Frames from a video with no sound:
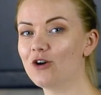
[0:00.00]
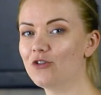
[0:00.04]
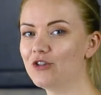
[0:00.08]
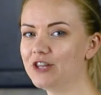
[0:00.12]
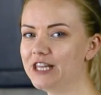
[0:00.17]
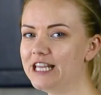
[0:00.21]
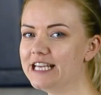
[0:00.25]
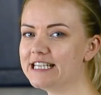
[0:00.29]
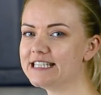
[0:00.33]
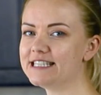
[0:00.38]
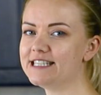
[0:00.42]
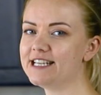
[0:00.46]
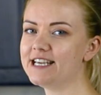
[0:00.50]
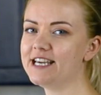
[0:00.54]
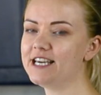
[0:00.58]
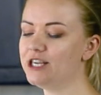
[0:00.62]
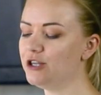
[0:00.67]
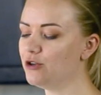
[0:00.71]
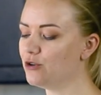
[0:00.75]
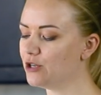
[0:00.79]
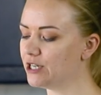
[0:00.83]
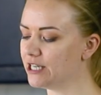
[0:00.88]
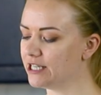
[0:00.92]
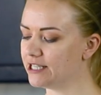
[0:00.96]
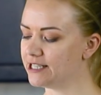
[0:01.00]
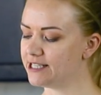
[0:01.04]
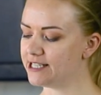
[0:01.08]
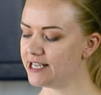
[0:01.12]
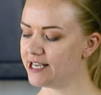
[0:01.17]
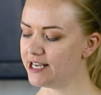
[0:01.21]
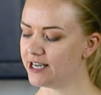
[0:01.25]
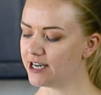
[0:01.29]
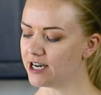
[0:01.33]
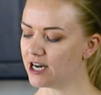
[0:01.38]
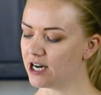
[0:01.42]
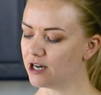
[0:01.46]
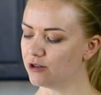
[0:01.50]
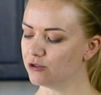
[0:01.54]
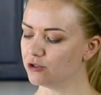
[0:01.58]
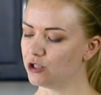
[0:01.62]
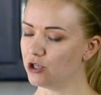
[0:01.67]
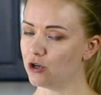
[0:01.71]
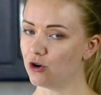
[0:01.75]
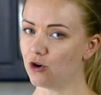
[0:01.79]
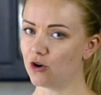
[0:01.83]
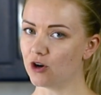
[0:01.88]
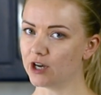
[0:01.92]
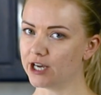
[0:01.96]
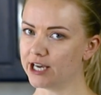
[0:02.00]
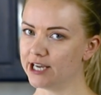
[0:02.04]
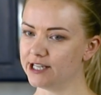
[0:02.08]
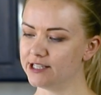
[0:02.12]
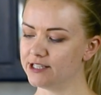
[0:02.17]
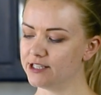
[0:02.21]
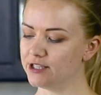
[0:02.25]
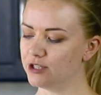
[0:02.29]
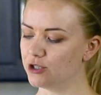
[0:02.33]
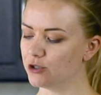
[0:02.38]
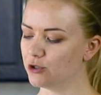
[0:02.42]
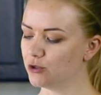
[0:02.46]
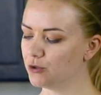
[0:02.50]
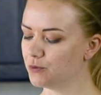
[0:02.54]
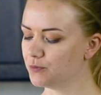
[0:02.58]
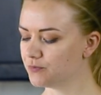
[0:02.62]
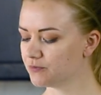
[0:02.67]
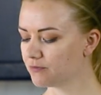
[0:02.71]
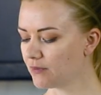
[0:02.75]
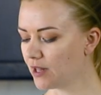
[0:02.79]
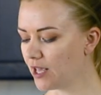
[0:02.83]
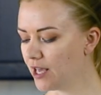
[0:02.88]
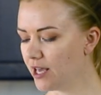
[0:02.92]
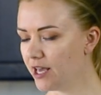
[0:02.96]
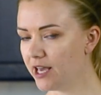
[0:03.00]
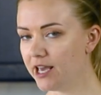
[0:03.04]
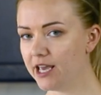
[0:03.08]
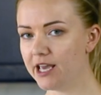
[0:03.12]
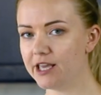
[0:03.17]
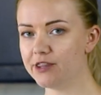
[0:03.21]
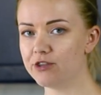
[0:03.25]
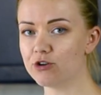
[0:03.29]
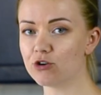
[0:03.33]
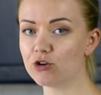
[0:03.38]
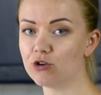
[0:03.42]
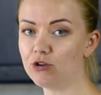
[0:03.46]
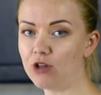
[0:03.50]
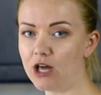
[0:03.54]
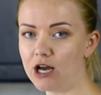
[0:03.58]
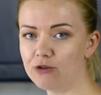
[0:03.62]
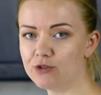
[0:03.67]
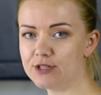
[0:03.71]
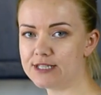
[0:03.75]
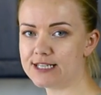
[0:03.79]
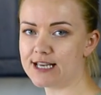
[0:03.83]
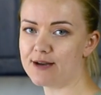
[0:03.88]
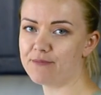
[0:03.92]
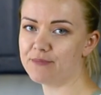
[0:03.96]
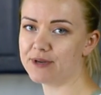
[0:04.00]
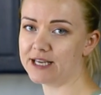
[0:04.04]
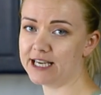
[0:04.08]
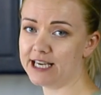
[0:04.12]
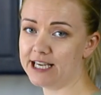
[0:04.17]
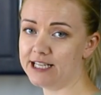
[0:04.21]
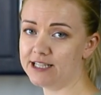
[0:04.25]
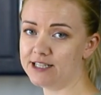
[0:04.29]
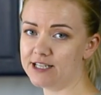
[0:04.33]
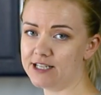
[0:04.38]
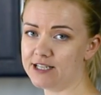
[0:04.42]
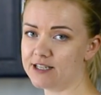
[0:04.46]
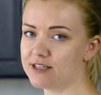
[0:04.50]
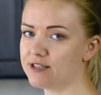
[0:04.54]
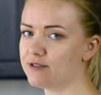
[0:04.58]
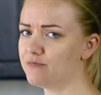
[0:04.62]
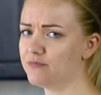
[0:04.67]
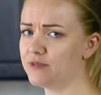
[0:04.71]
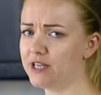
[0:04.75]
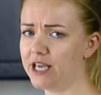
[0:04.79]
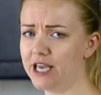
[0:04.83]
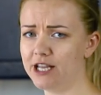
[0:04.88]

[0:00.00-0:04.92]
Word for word: On the next day, you can take out your candy dough and roll out some candies,